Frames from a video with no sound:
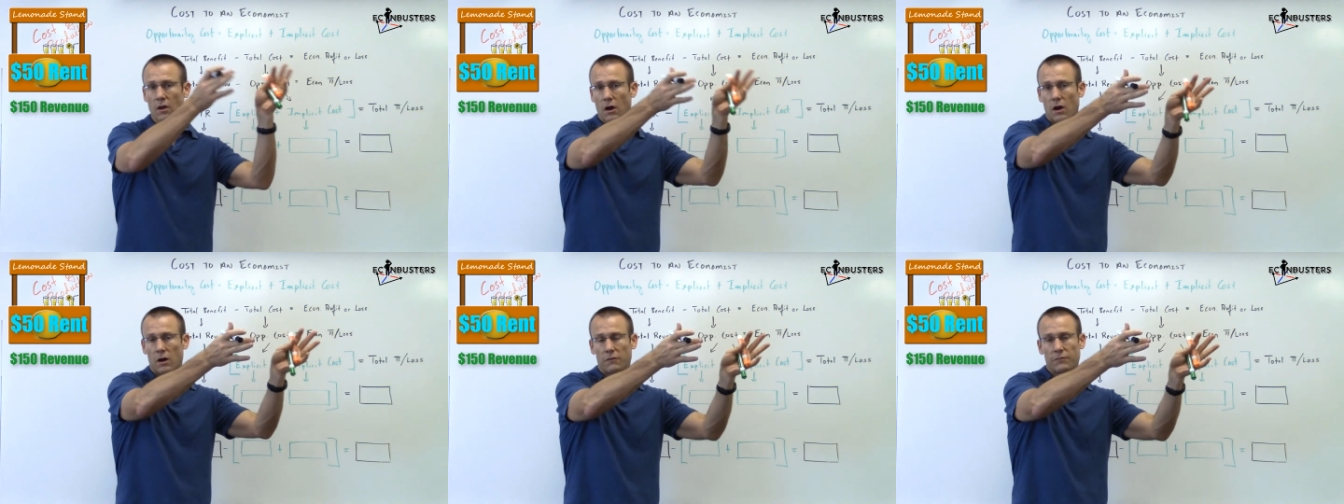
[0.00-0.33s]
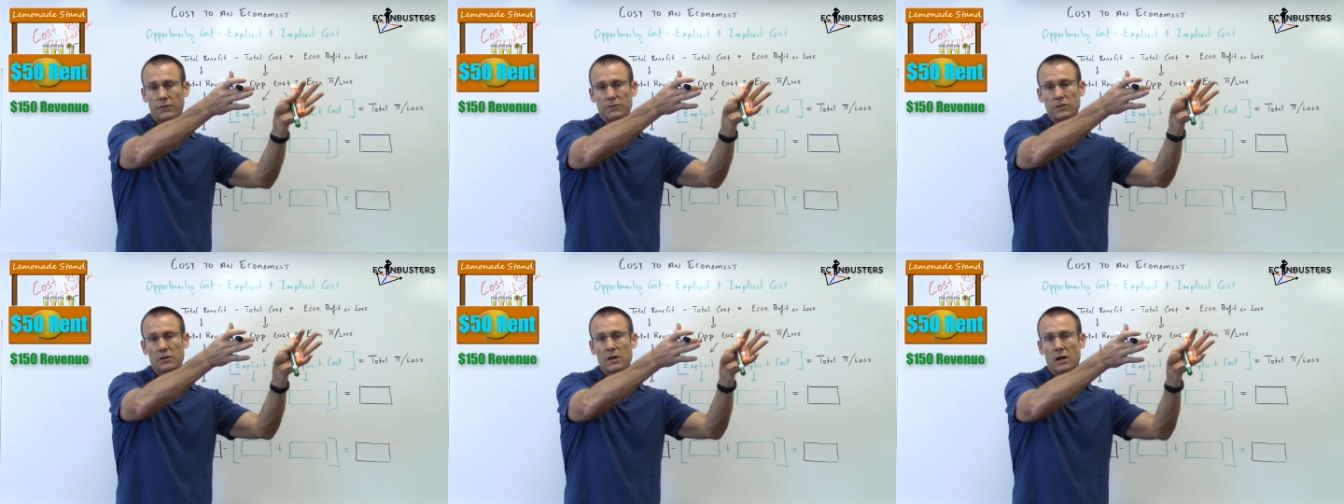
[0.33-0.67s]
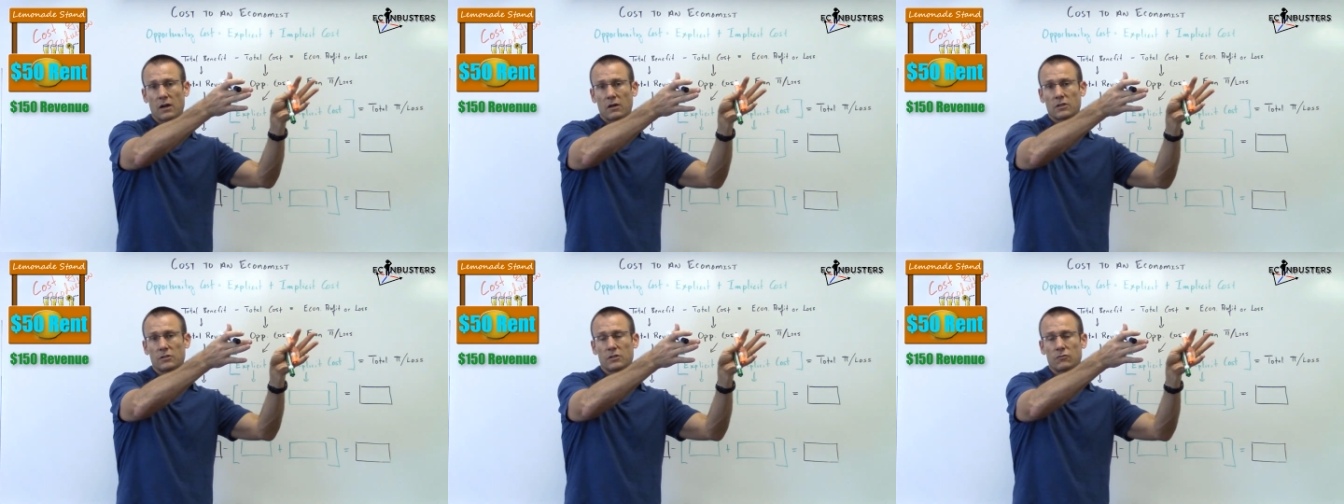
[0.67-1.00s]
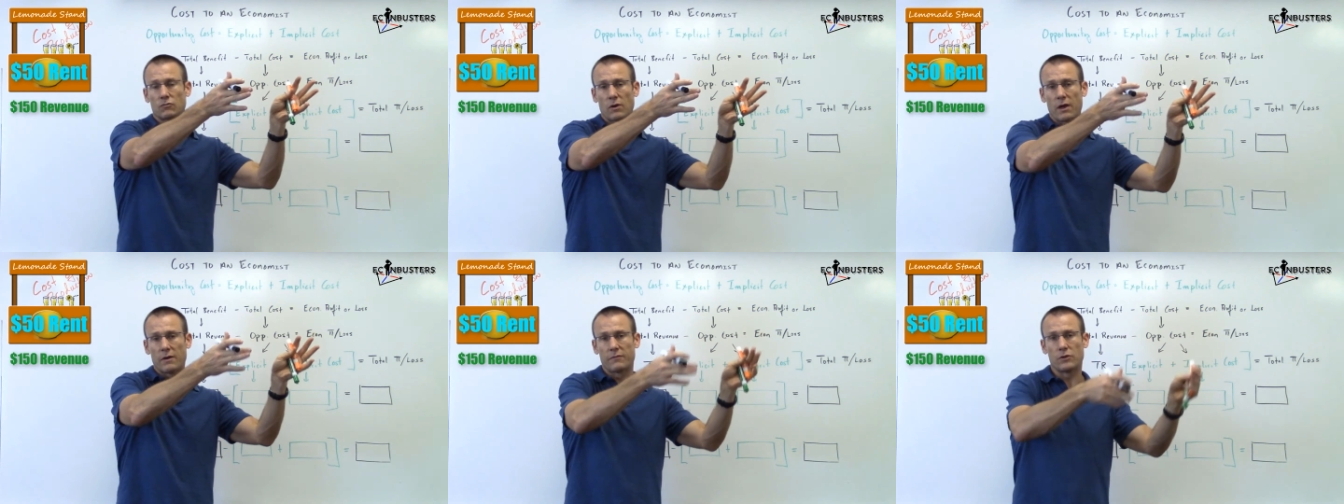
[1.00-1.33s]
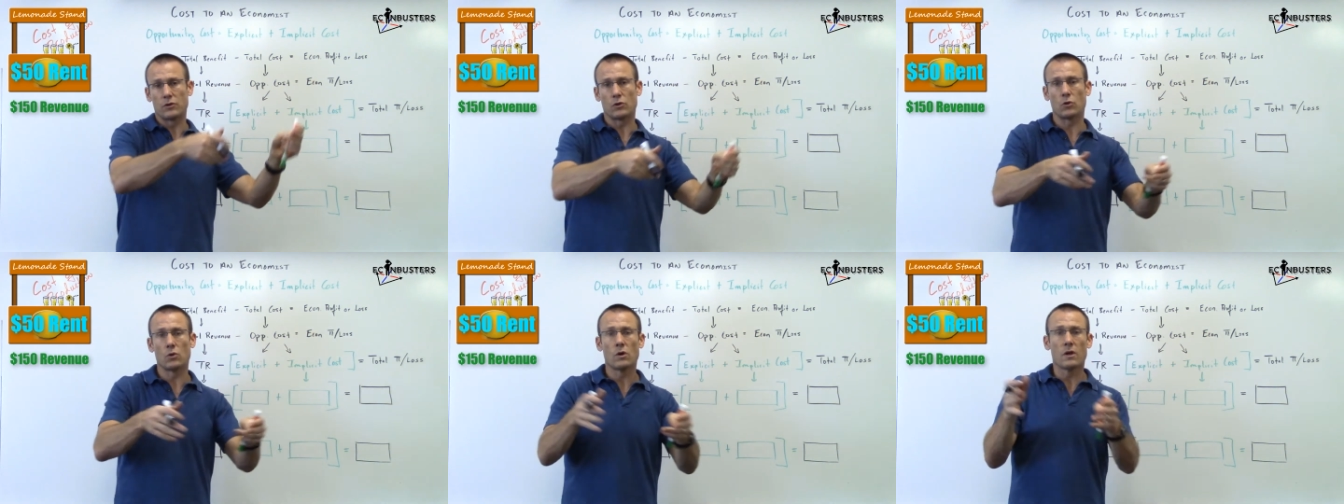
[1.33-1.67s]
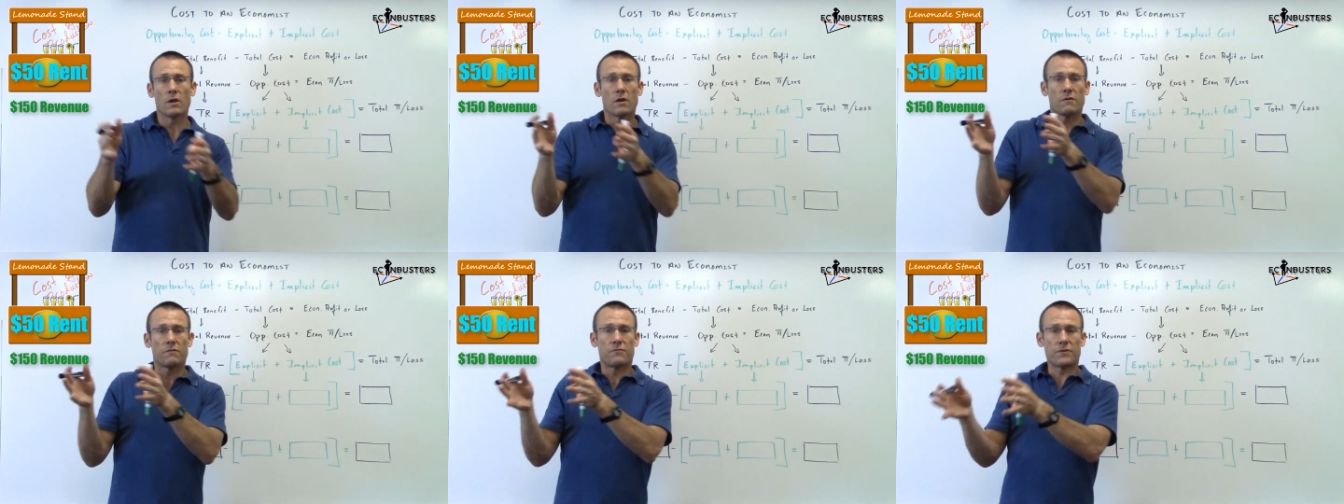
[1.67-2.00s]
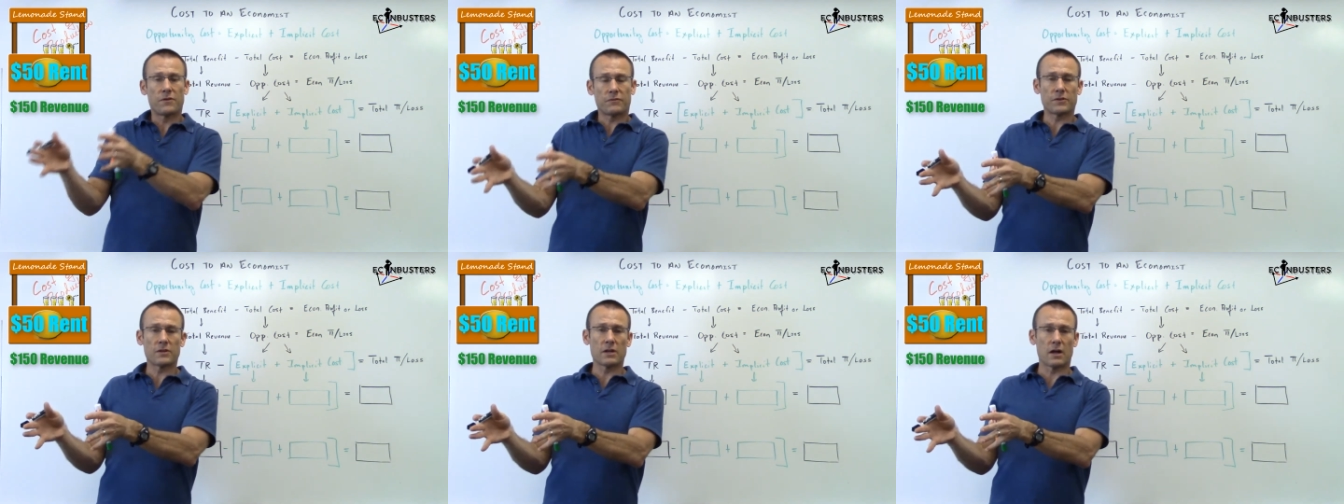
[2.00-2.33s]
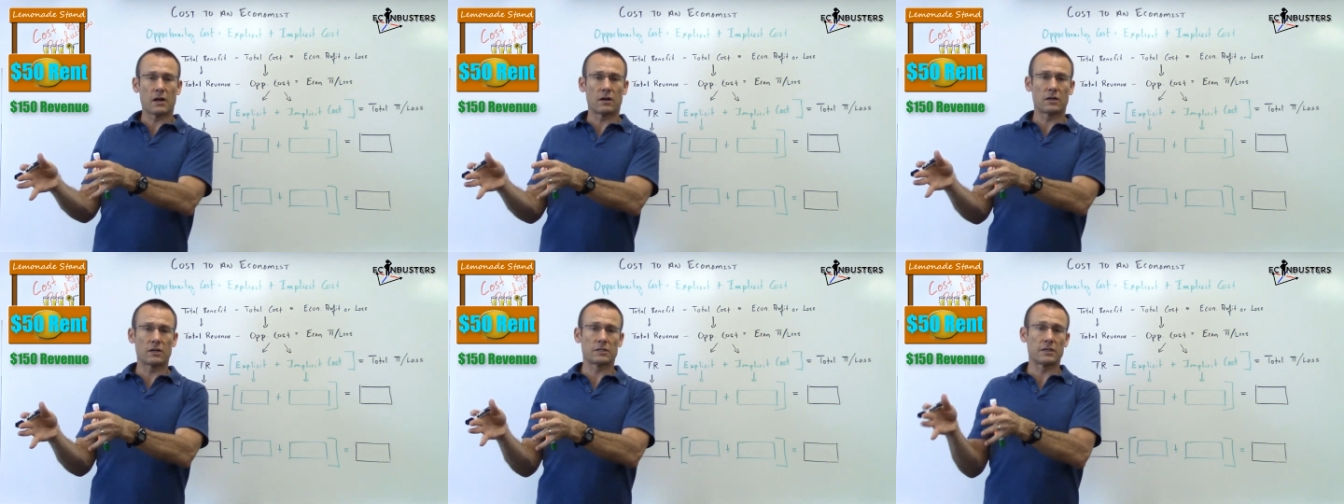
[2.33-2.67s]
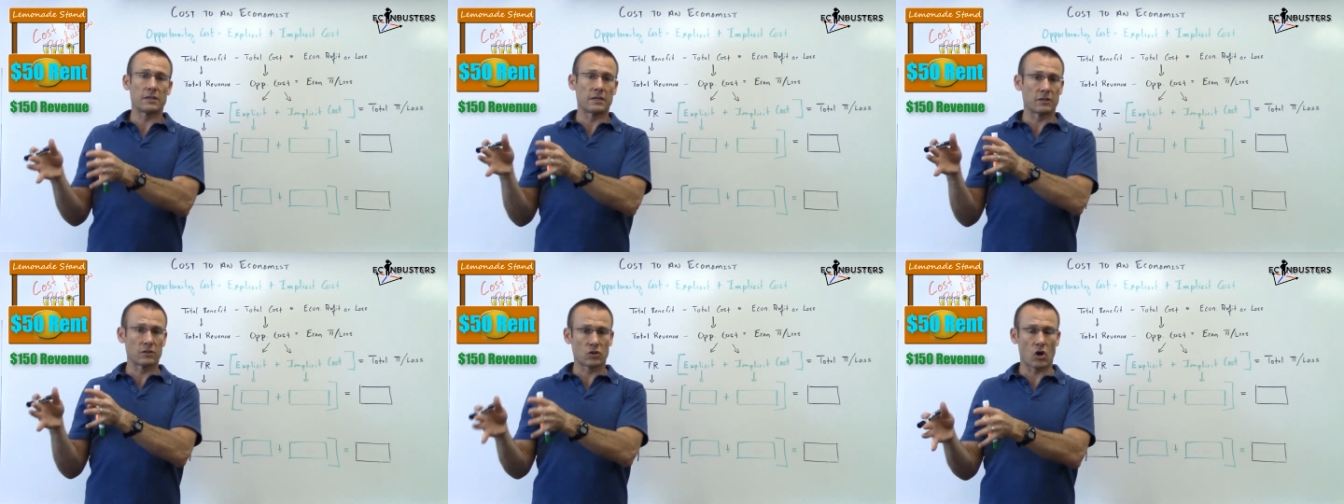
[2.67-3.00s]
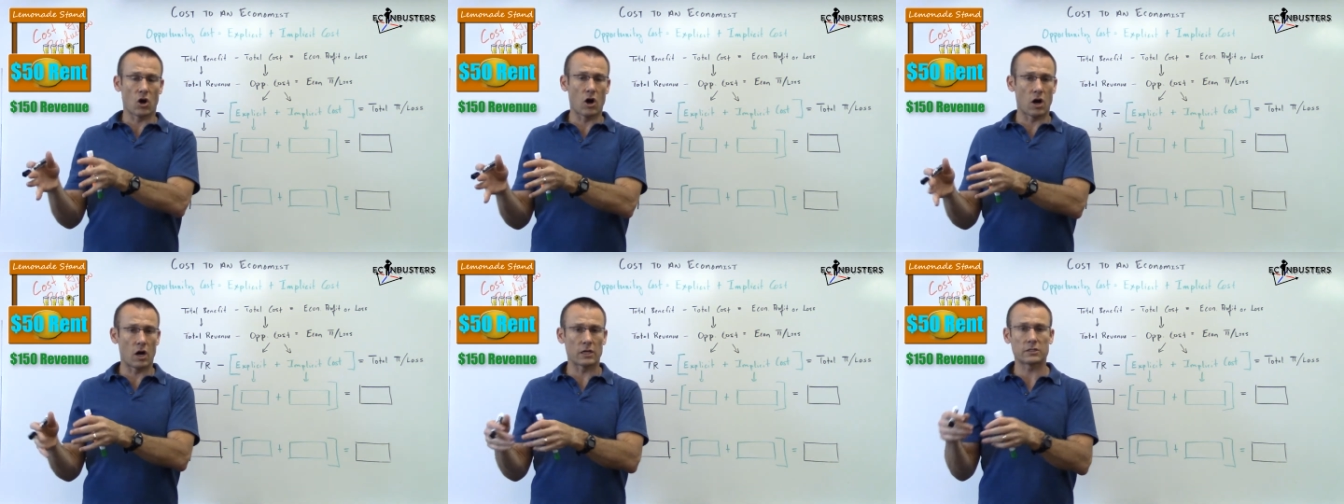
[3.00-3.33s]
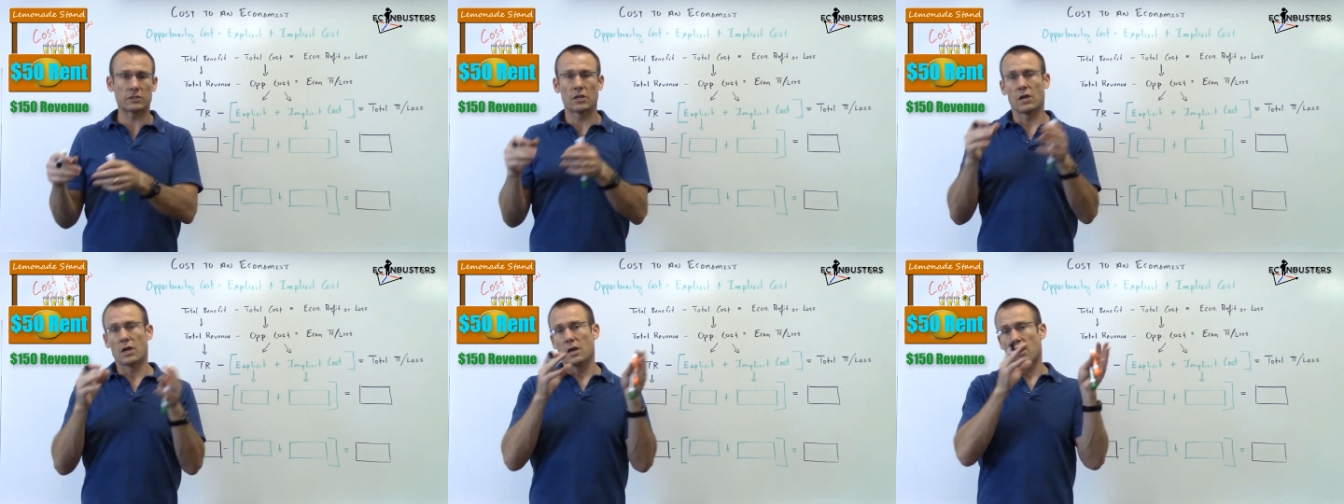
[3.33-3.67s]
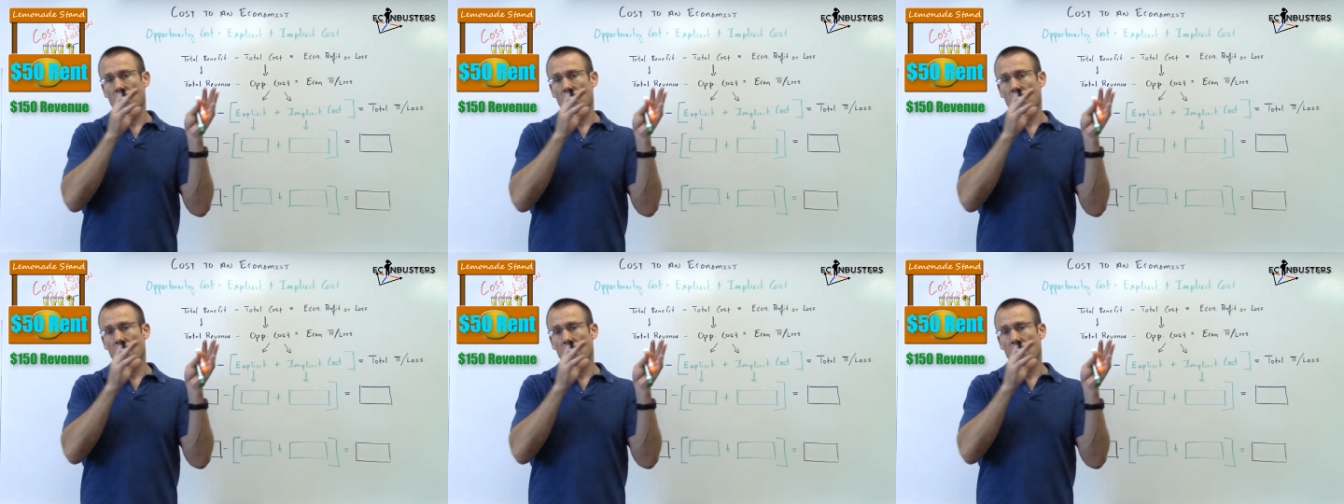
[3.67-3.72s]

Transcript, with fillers: $150 in revenue, $50 in cost,